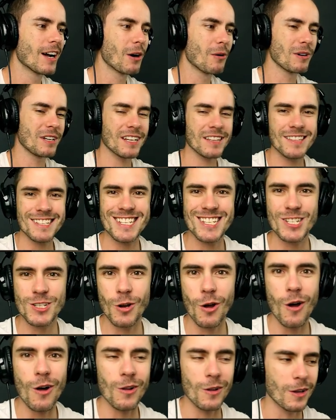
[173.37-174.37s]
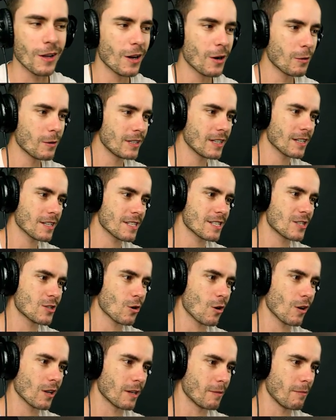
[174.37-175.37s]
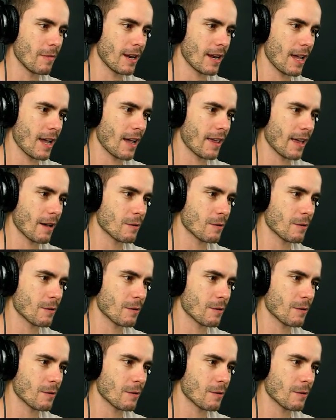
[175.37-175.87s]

We did the stall. We did a stall in midair.